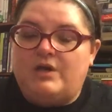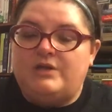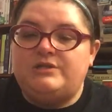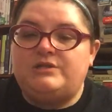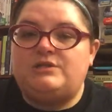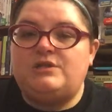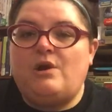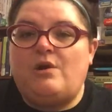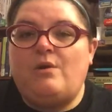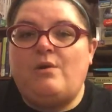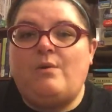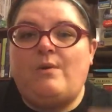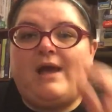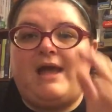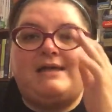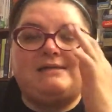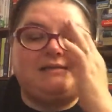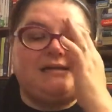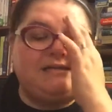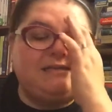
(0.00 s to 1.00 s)
So
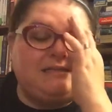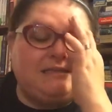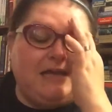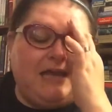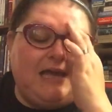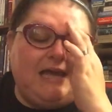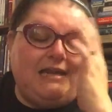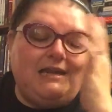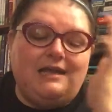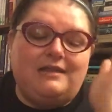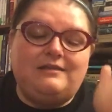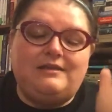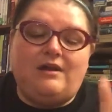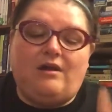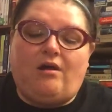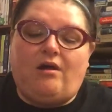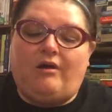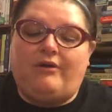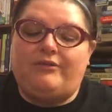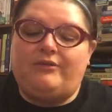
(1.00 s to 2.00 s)
as I said, the
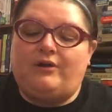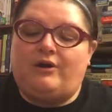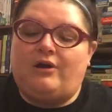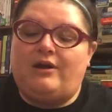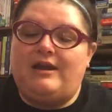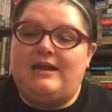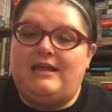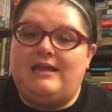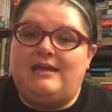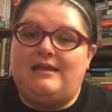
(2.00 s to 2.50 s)
author